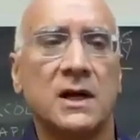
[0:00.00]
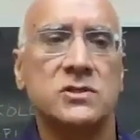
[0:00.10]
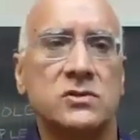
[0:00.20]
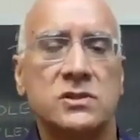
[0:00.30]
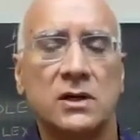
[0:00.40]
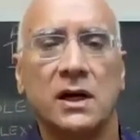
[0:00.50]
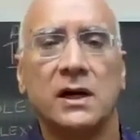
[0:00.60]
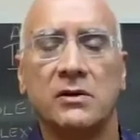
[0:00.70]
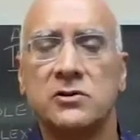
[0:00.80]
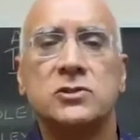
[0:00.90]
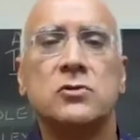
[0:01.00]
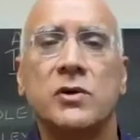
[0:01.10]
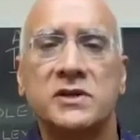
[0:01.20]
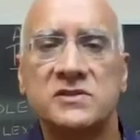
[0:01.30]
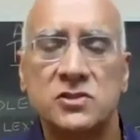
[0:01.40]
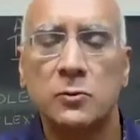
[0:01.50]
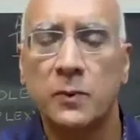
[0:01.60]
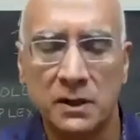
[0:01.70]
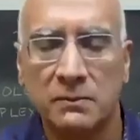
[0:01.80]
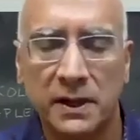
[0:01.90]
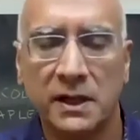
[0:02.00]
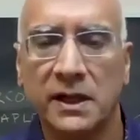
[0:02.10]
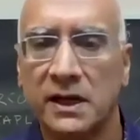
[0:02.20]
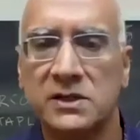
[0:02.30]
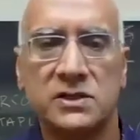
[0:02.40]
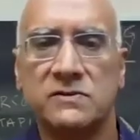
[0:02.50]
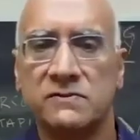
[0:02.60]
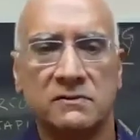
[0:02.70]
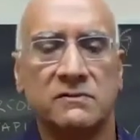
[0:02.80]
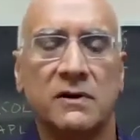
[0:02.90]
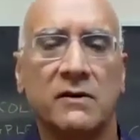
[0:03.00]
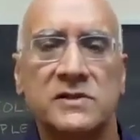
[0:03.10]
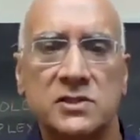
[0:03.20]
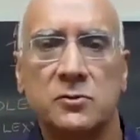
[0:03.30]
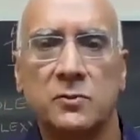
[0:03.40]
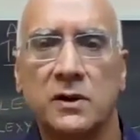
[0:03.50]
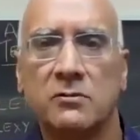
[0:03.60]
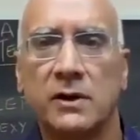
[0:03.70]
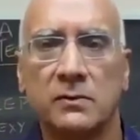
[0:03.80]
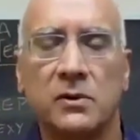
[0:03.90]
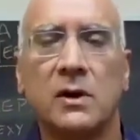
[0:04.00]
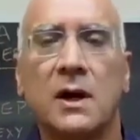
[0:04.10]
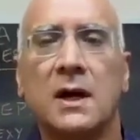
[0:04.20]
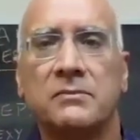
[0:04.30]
So it's not, you know, her story is super compelling and she's obviously super credible,